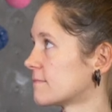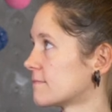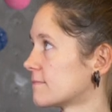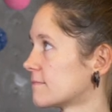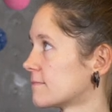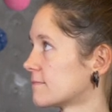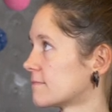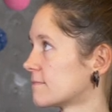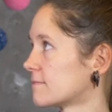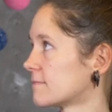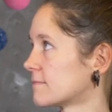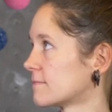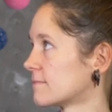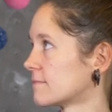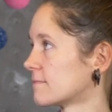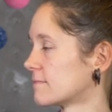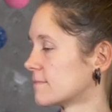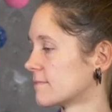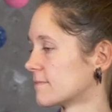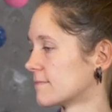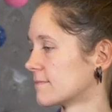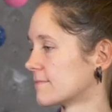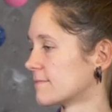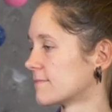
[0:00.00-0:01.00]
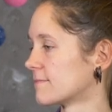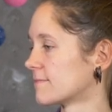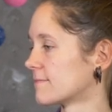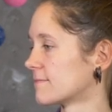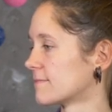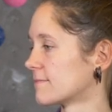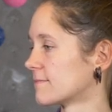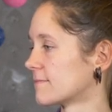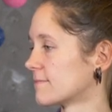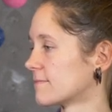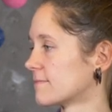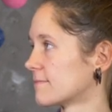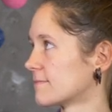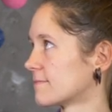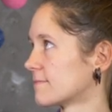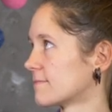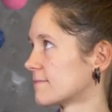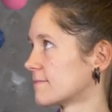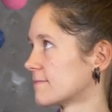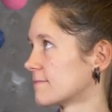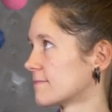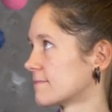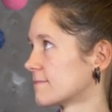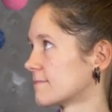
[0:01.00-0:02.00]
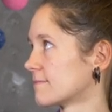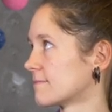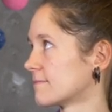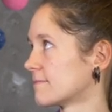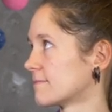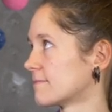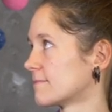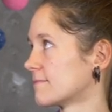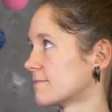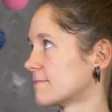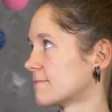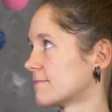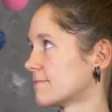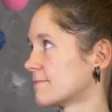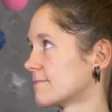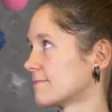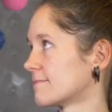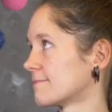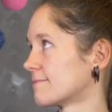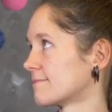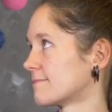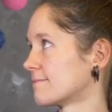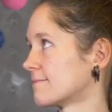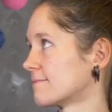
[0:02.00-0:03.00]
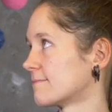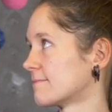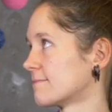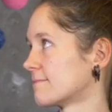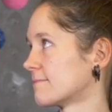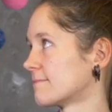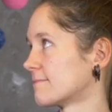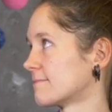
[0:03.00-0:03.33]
(not speaking)